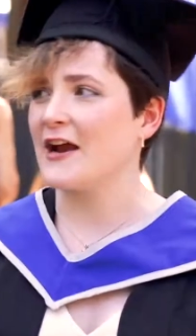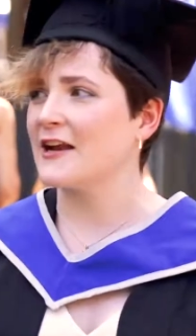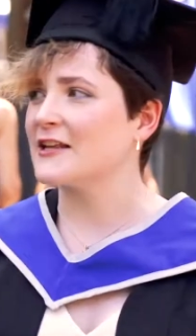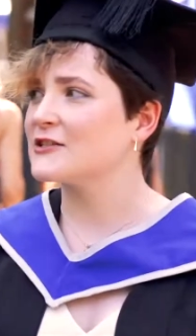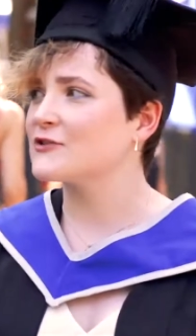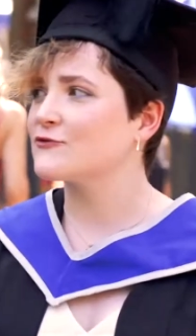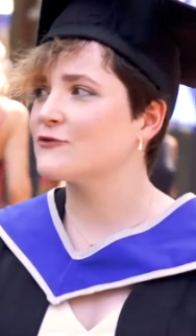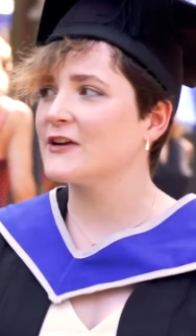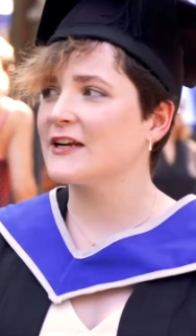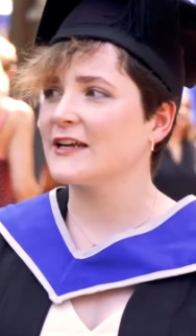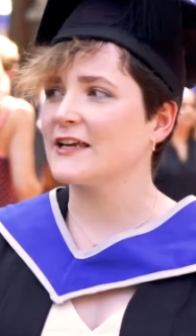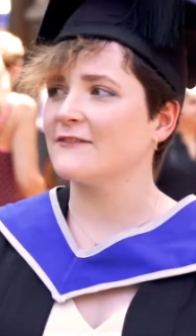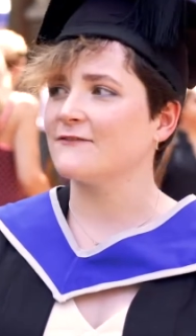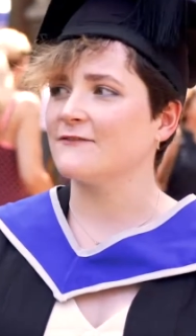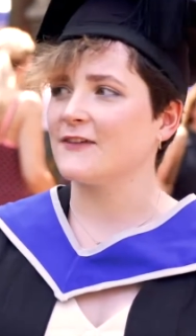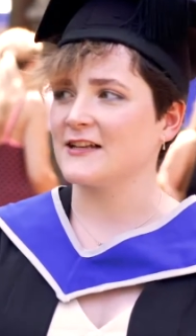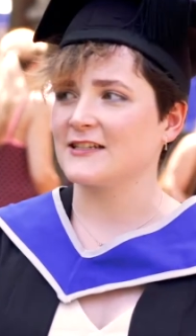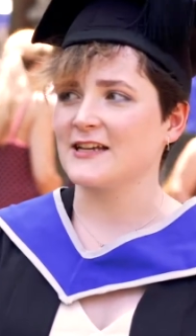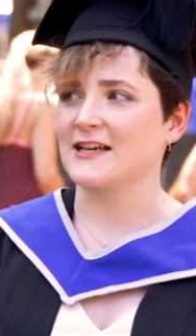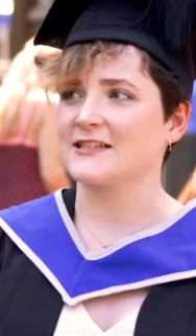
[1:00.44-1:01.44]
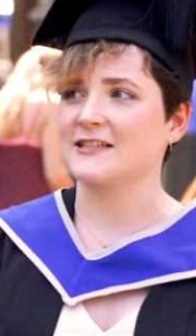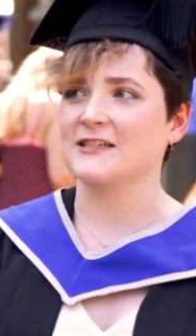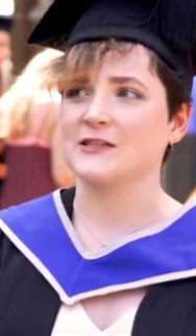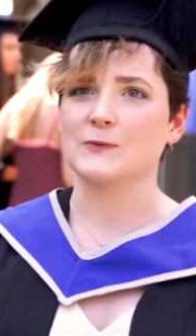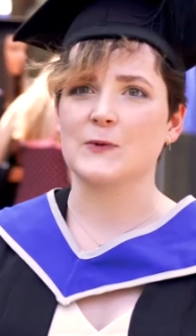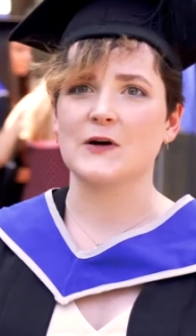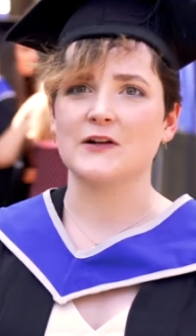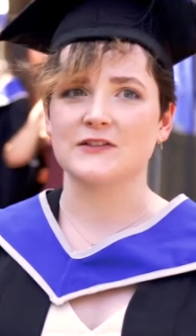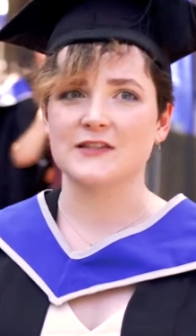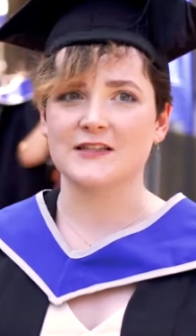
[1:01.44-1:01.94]
And it's really fantastic
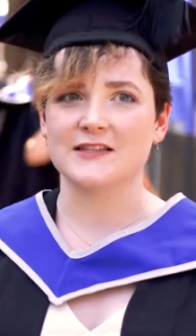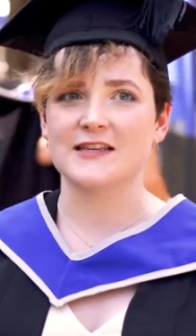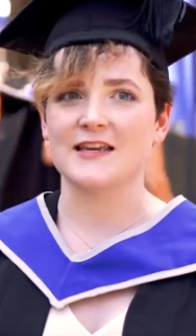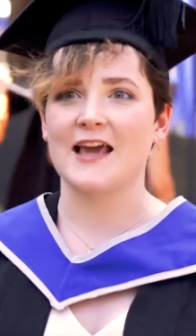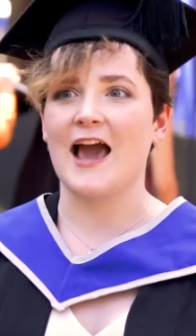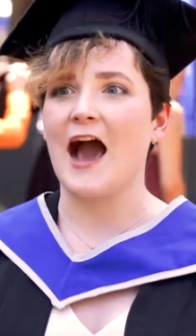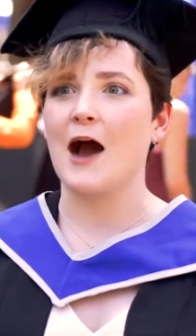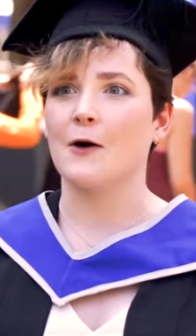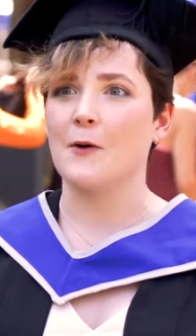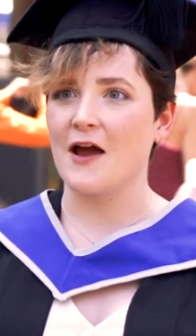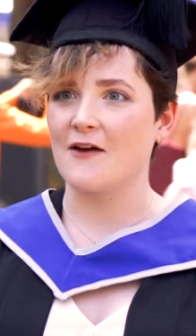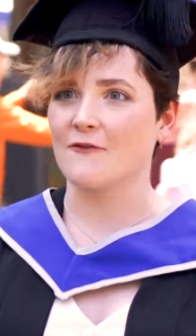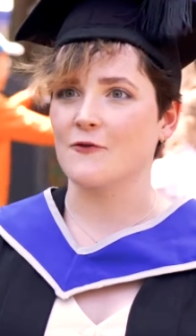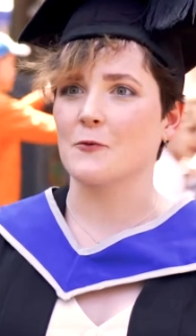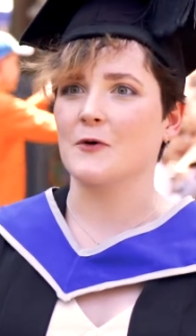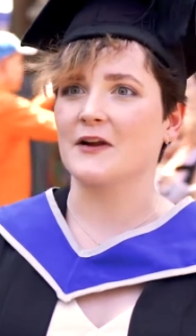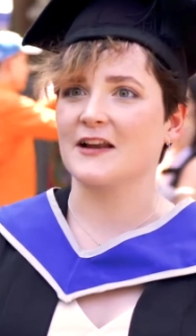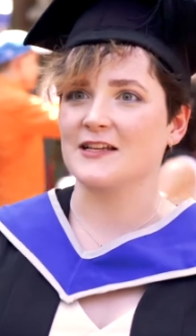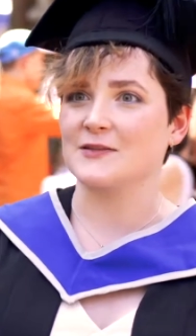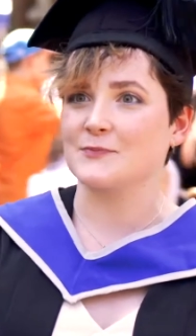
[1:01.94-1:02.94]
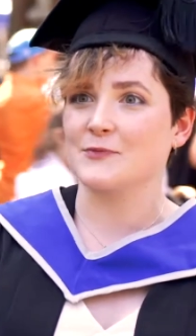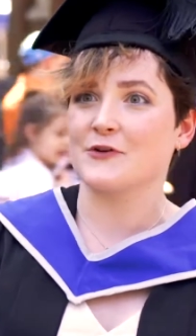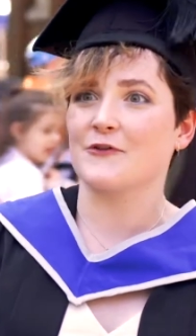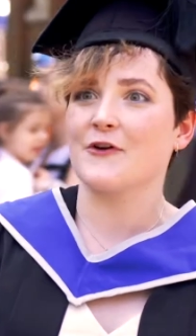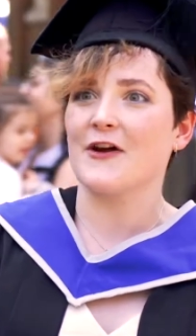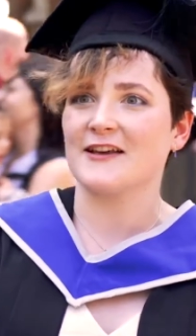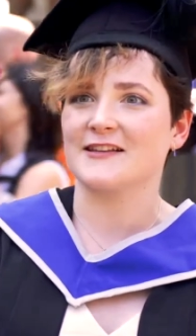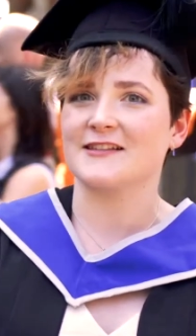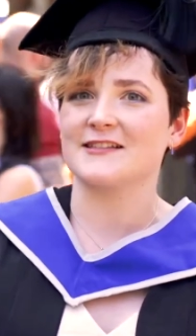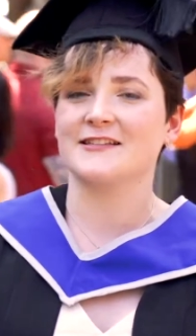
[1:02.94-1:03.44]
as well to see how everyone has
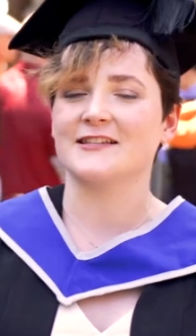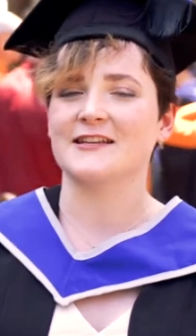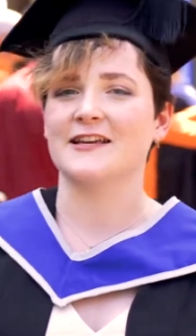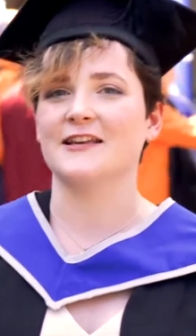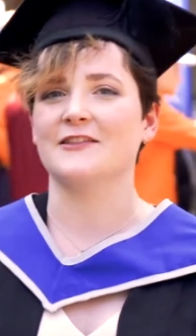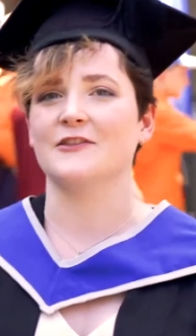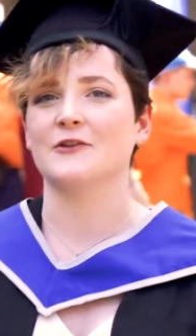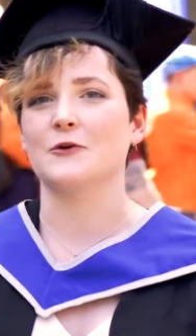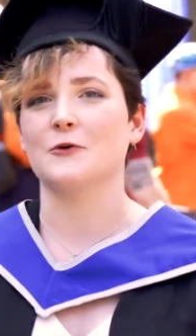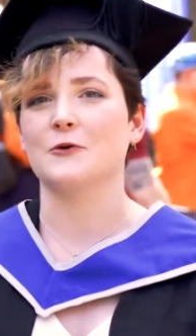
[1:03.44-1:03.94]
progressed in the